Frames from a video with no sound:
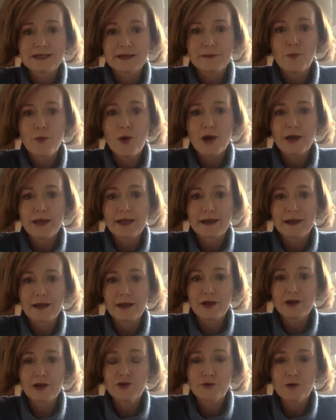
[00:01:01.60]
in working
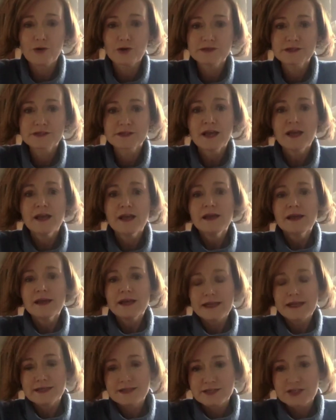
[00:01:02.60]
across
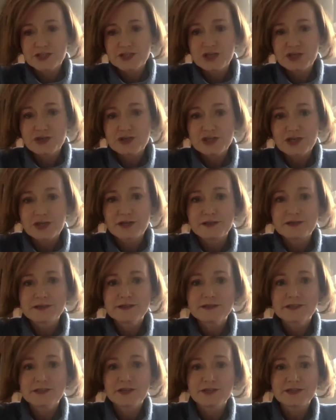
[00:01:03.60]

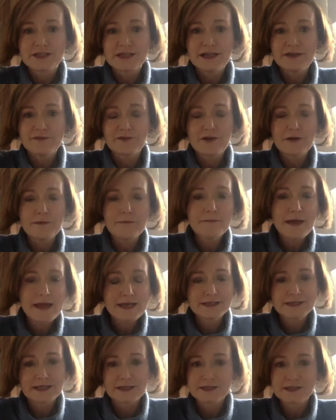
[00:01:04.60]
institutions to deliver
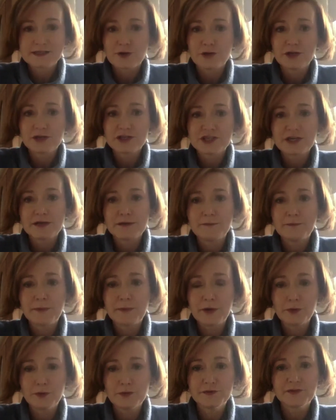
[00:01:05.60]
amazing scholarship,
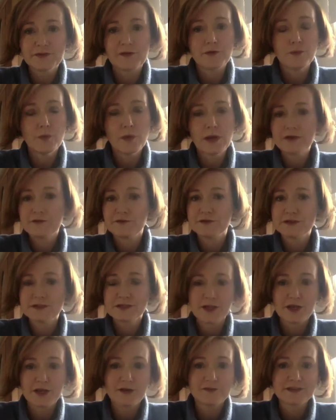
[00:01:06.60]
but also wonderful
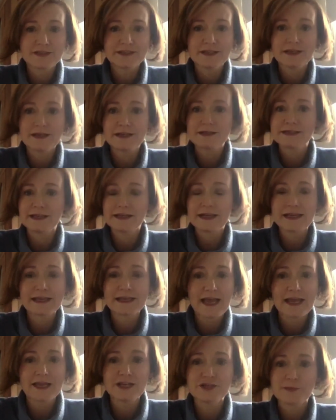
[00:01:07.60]
services and
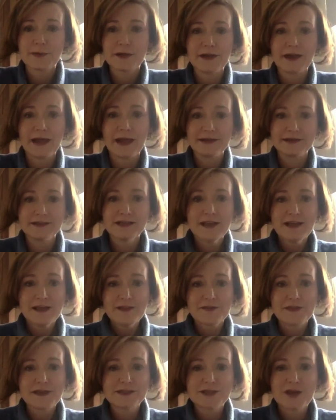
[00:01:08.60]
engagement. And
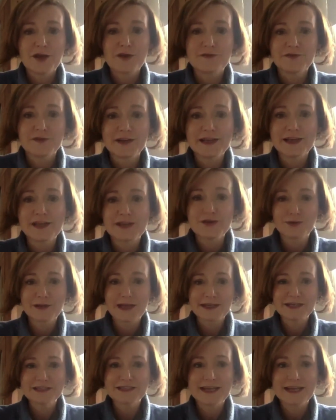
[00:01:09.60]
this, hopefully, you'll
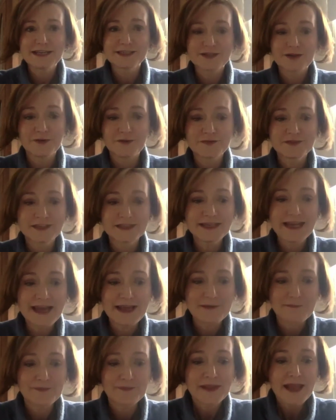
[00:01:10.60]
get a taste of
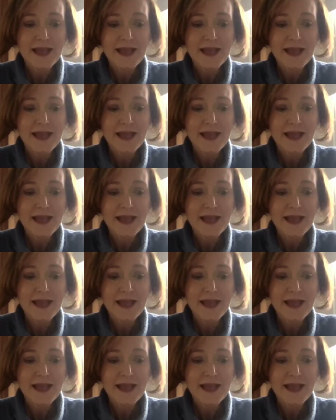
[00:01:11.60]
today.